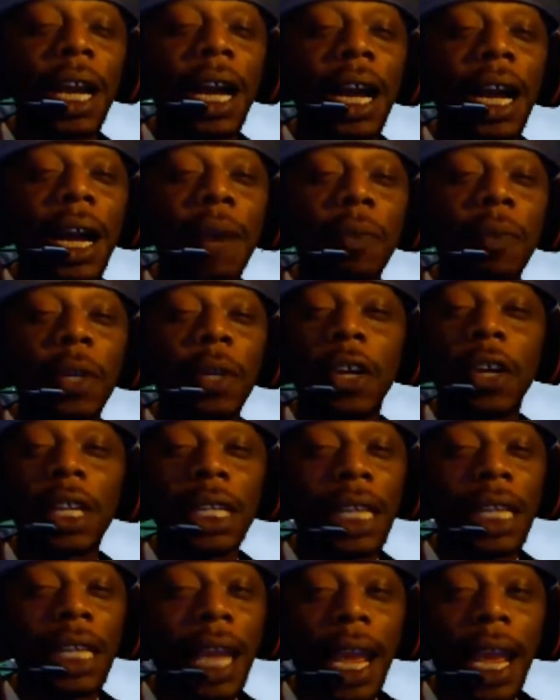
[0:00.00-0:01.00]
We're going
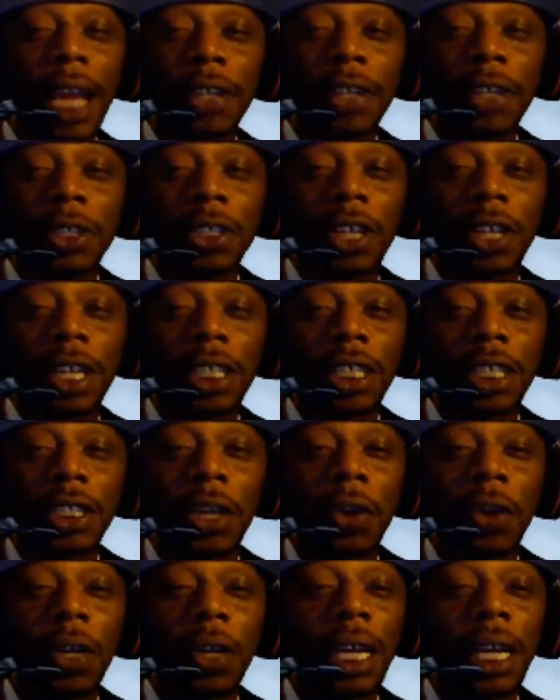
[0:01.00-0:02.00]
to get answers on
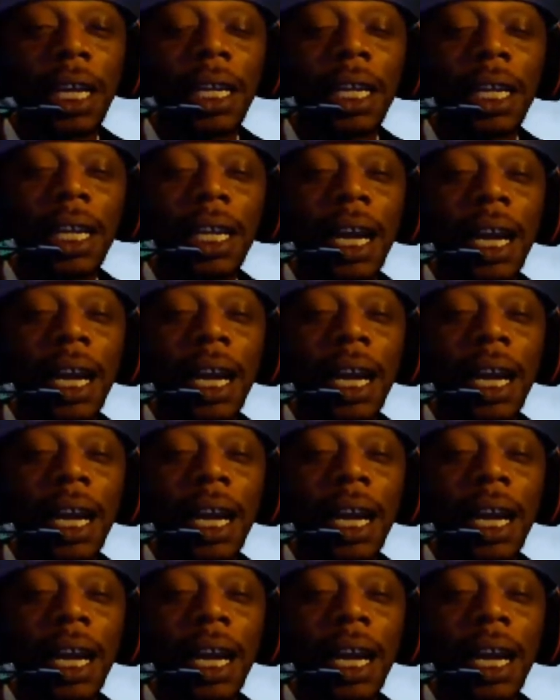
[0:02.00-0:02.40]
Ahsoka.